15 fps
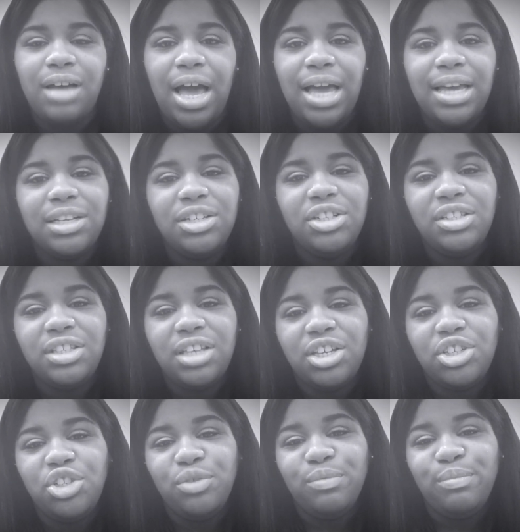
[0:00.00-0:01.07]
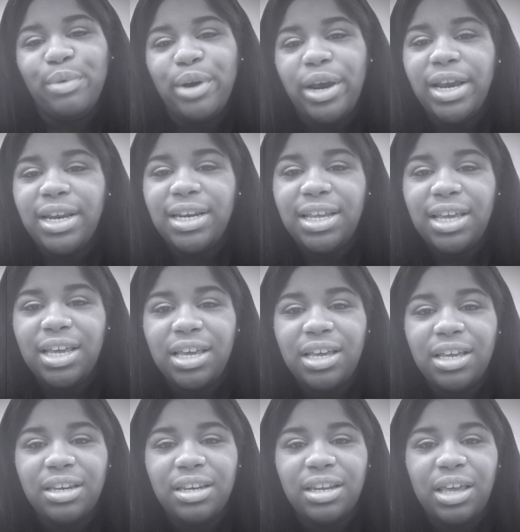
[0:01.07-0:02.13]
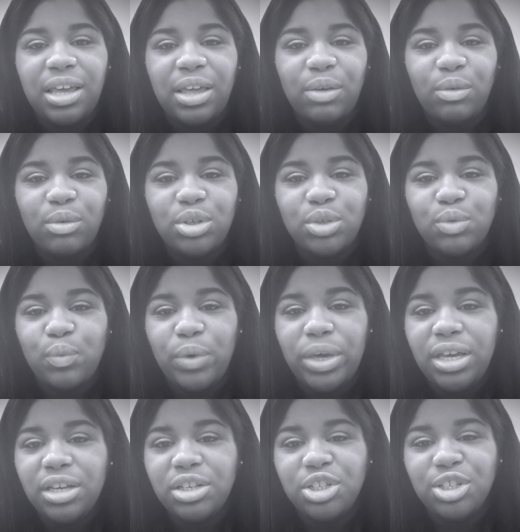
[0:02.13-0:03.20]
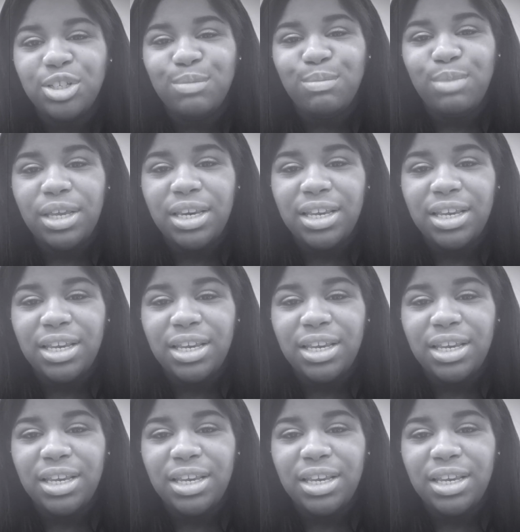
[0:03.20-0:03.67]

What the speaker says: "I could just get you pregnant, and we could just be